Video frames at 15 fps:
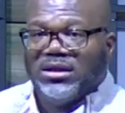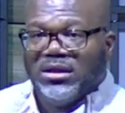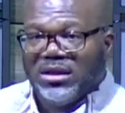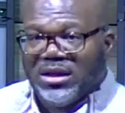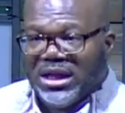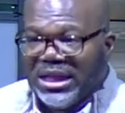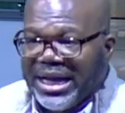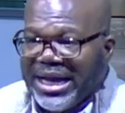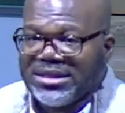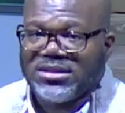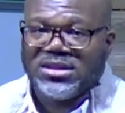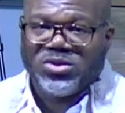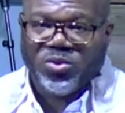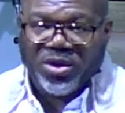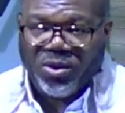classes
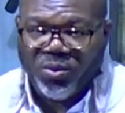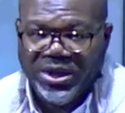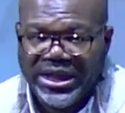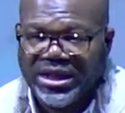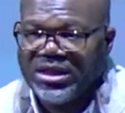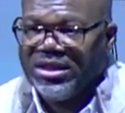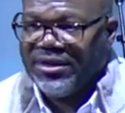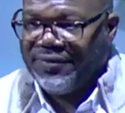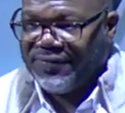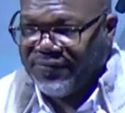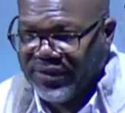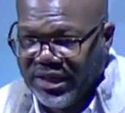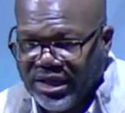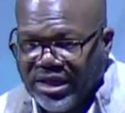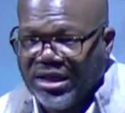where we can
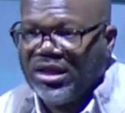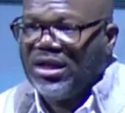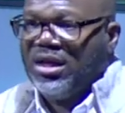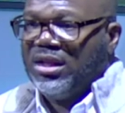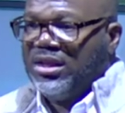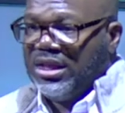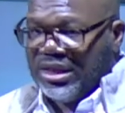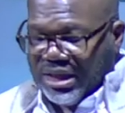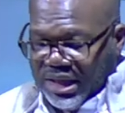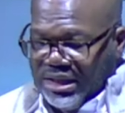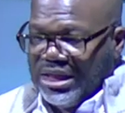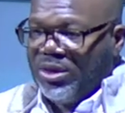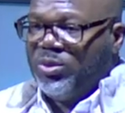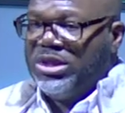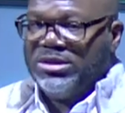defend the thing that
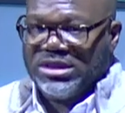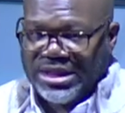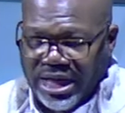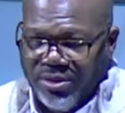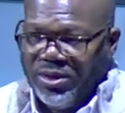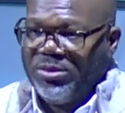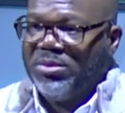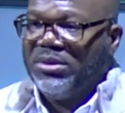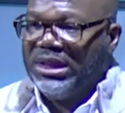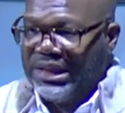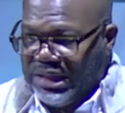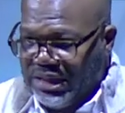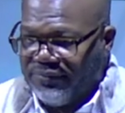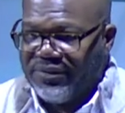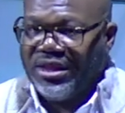we say we
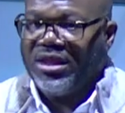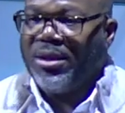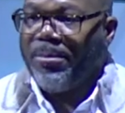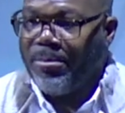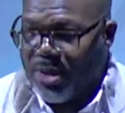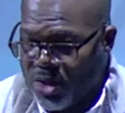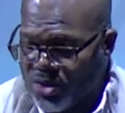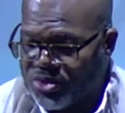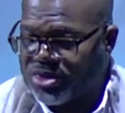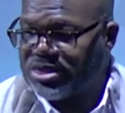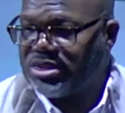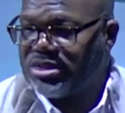believe in the most.